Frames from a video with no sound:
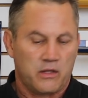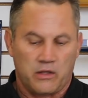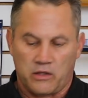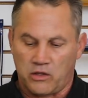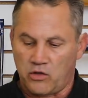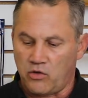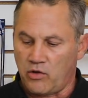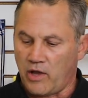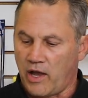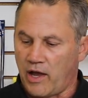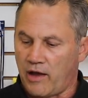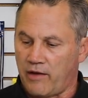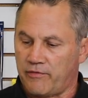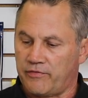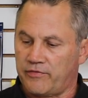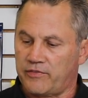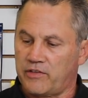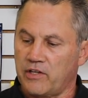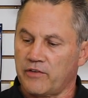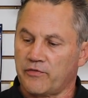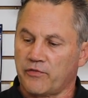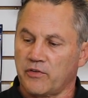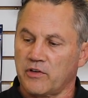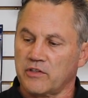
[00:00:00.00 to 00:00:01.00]
You have
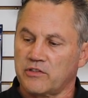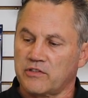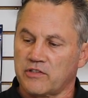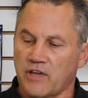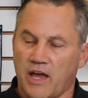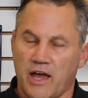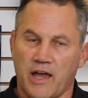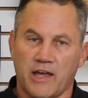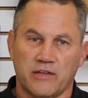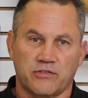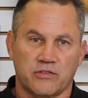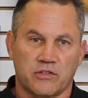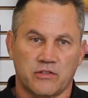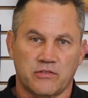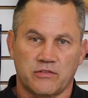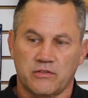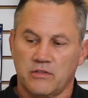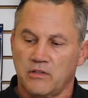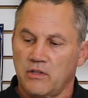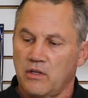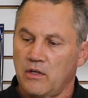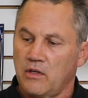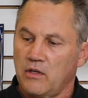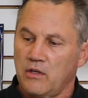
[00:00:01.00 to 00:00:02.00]
different
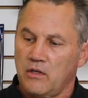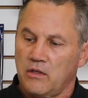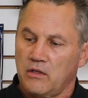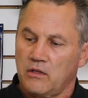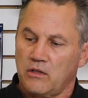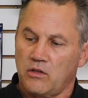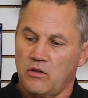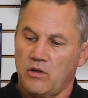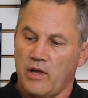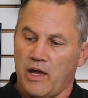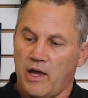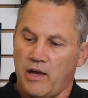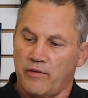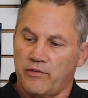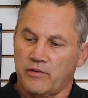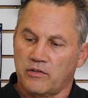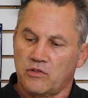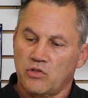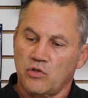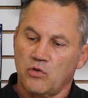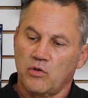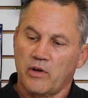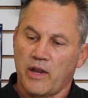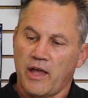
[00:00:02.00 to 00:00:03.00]
sizes. You have a
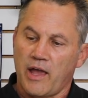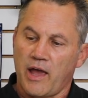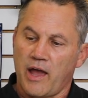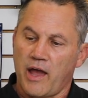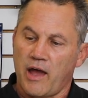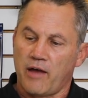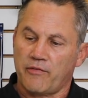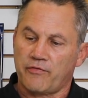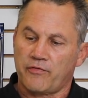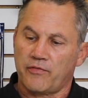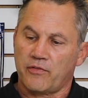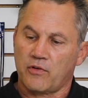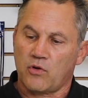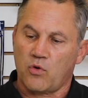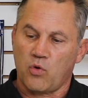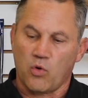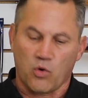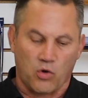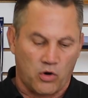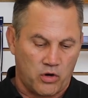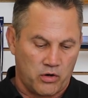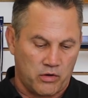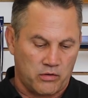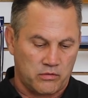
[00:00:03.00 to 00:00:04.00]
2.5
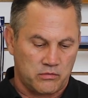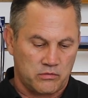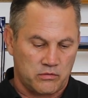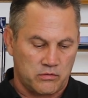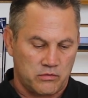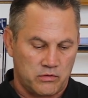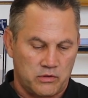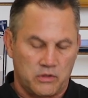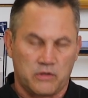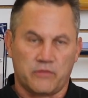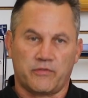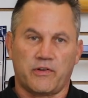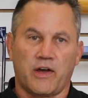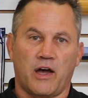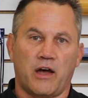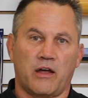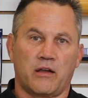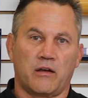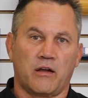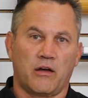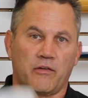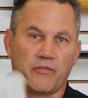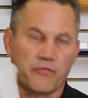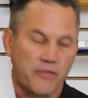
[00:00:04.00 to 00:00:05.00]
quart, you've
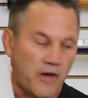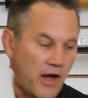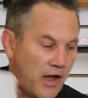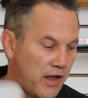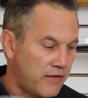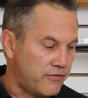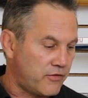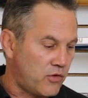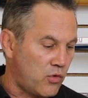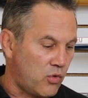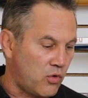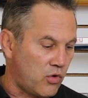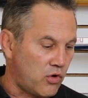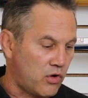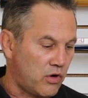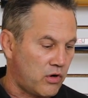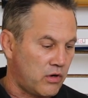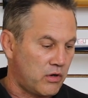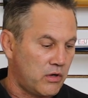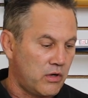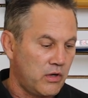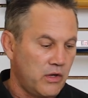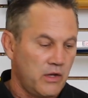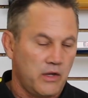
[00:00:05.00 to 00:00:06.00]
got a 5
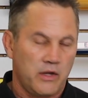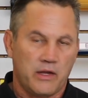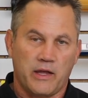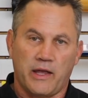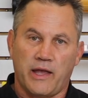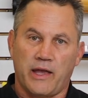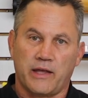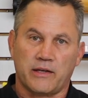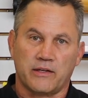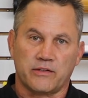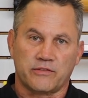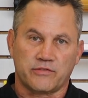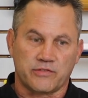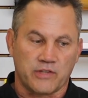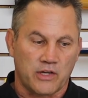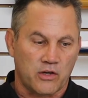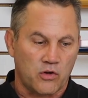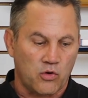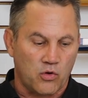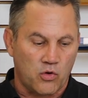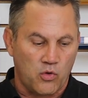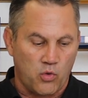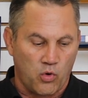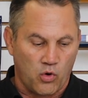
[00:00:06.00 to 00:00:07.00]
quart, and a
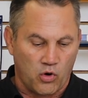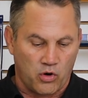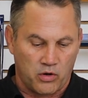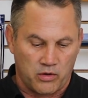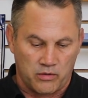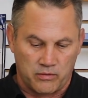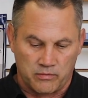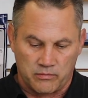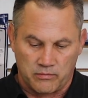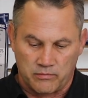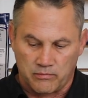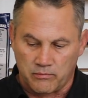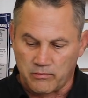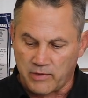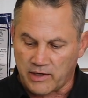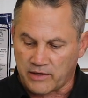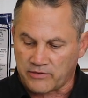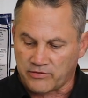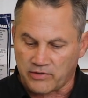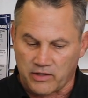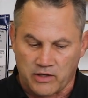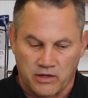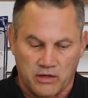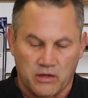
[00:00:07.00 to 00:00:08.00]
single quart
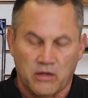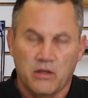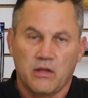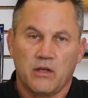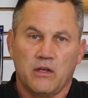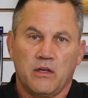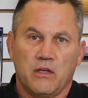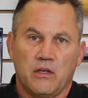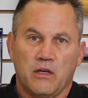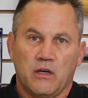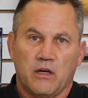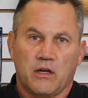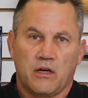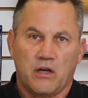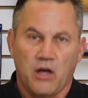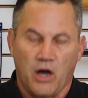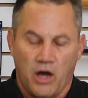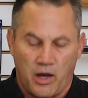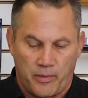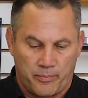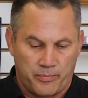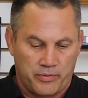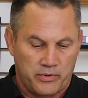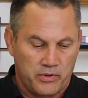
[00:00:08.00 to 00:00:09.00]
mixing
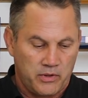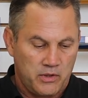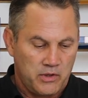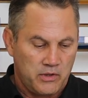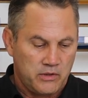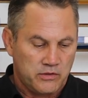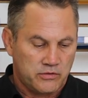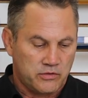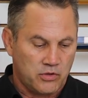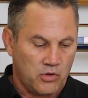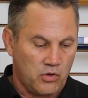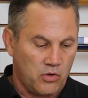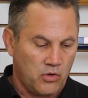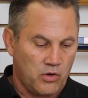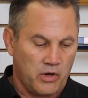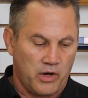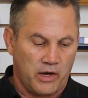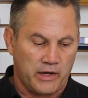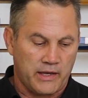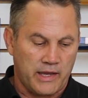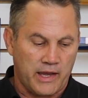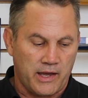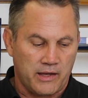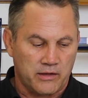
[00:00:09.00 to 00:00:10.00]
cup. So
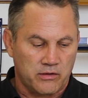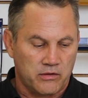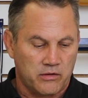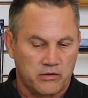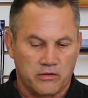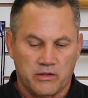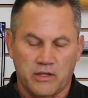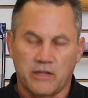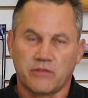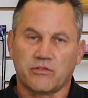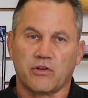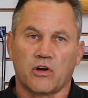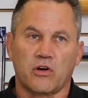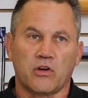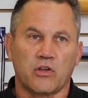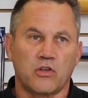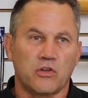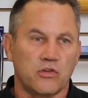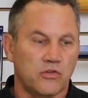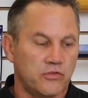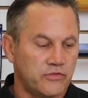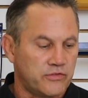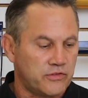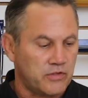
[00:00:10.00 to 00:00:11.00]
again, these are
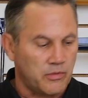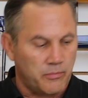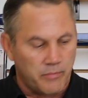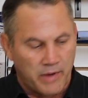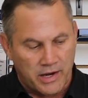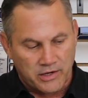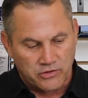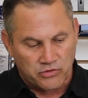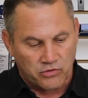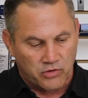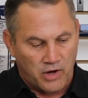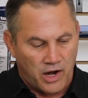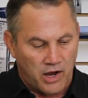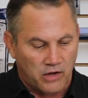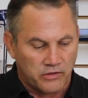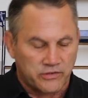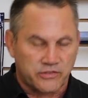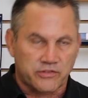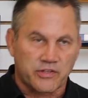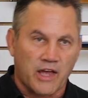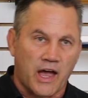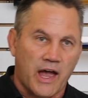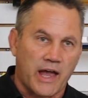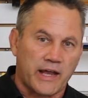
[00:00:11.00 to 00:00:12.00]
used to measure out
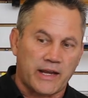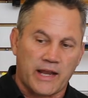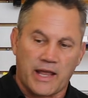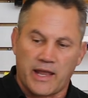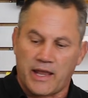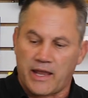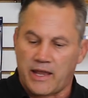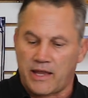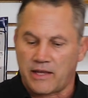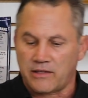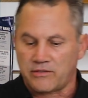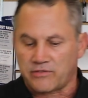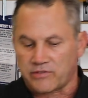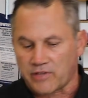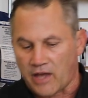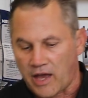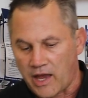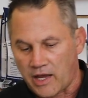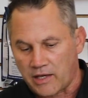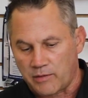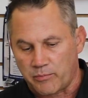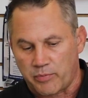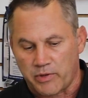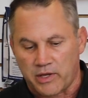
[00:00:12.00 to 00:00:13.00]
side A,
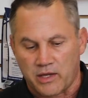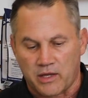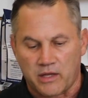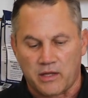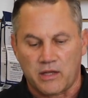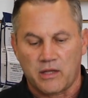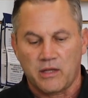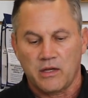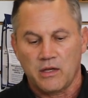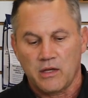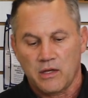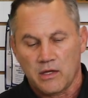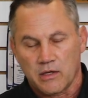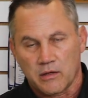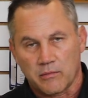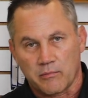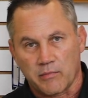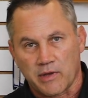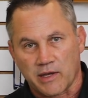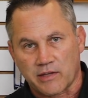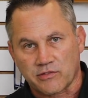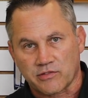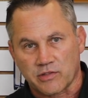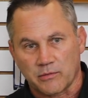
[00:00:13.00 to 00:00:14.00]
side B,
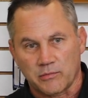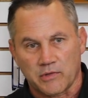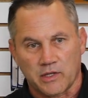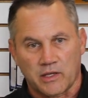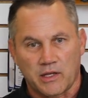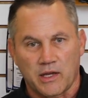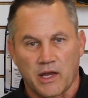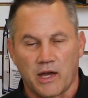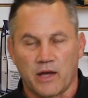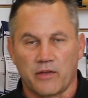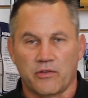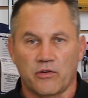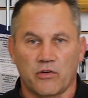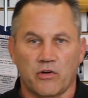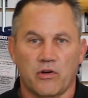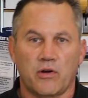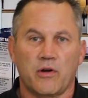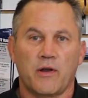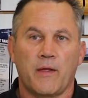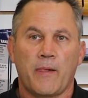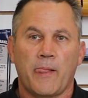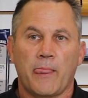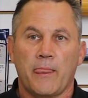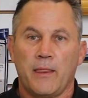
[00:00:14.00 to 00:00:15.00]
mix them
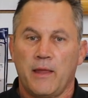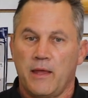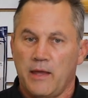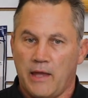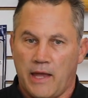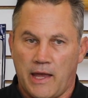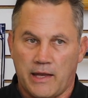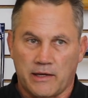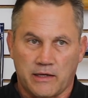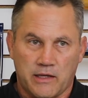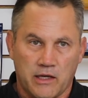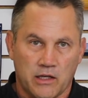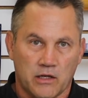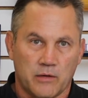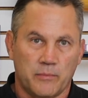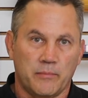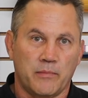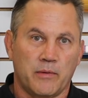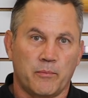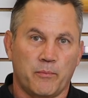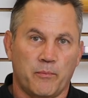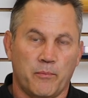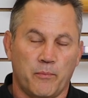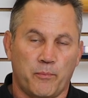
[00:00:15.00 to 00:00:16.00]
together, and get
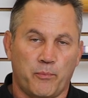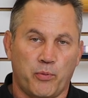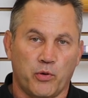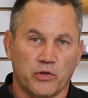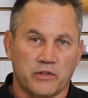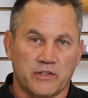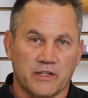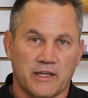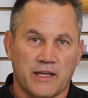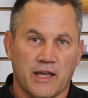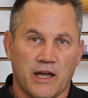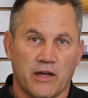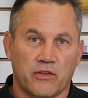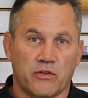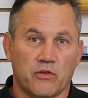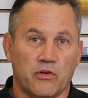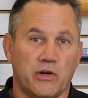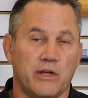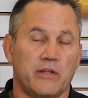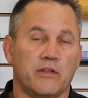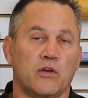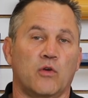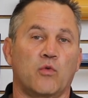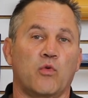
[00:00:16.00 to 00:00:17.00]
them put together
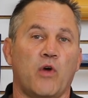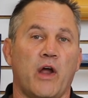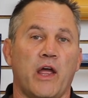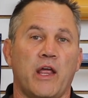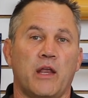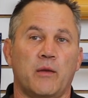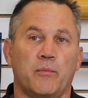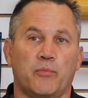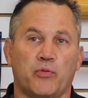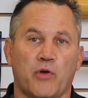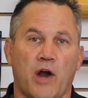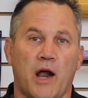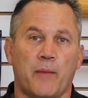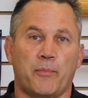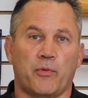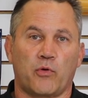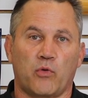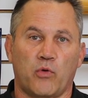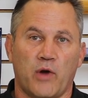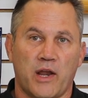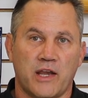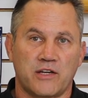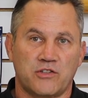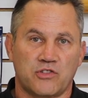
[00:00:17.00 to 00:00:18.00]
in the right proper
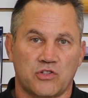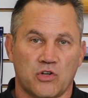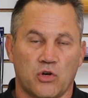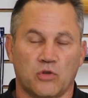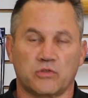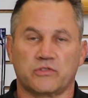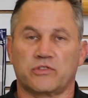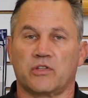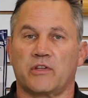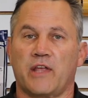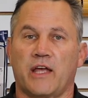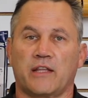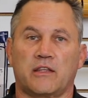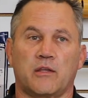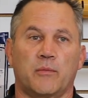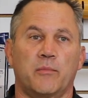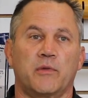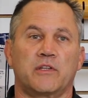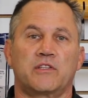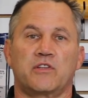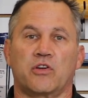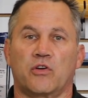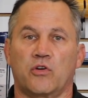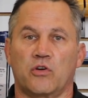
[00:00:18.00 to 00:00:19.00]
ratio so that the
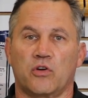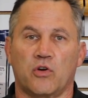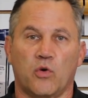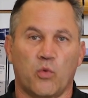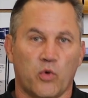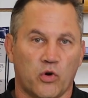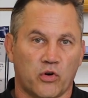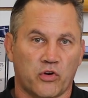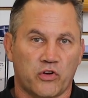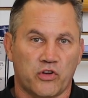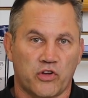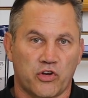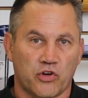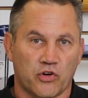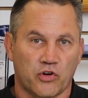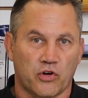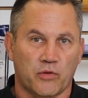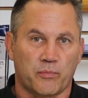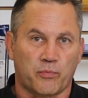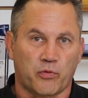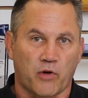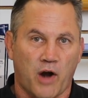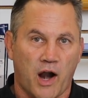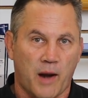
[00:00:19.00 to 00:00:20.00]
material will
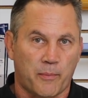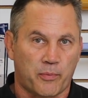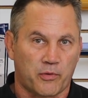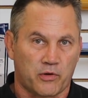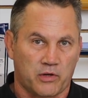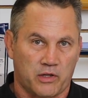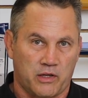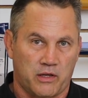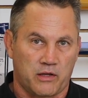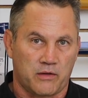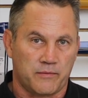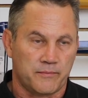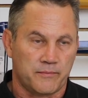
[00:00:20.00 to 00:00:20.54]
cure properly.